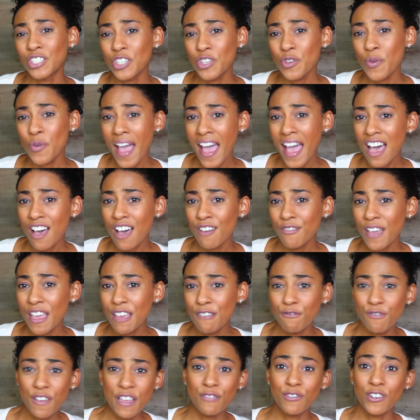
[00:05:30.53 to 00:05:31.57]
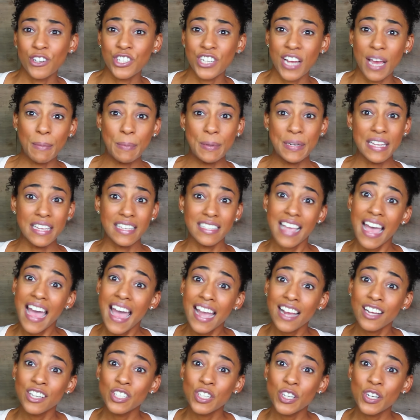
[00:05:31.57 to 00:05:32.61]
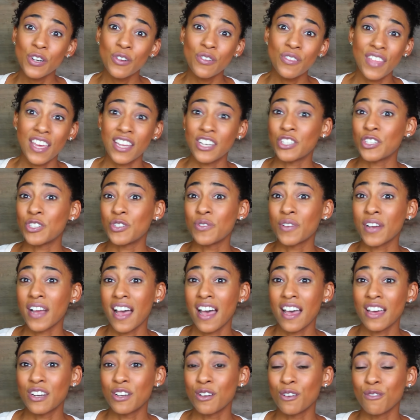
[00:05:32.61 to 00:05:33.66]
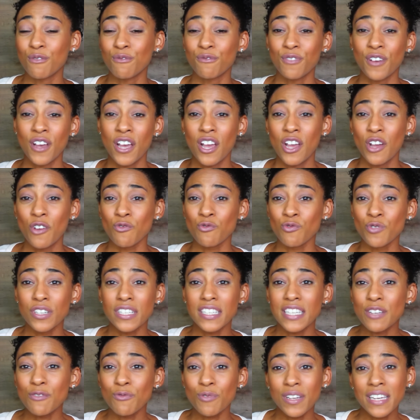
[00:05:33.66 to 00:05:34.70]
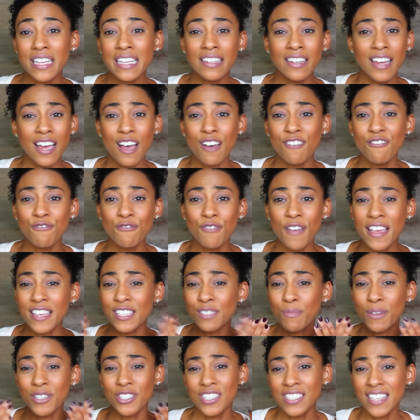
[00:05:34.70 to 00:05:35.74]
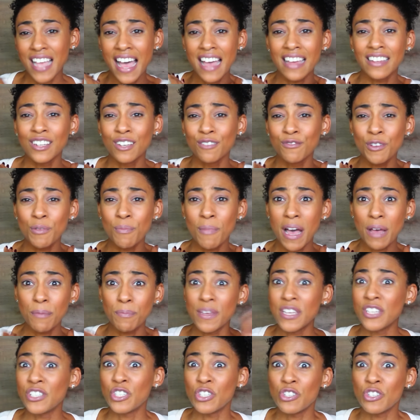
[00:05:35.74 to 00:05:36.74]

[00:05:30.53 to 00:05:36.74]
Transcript: Do you have a favorite Japanese actor that you kind of really, really love as much as I love Yamapi?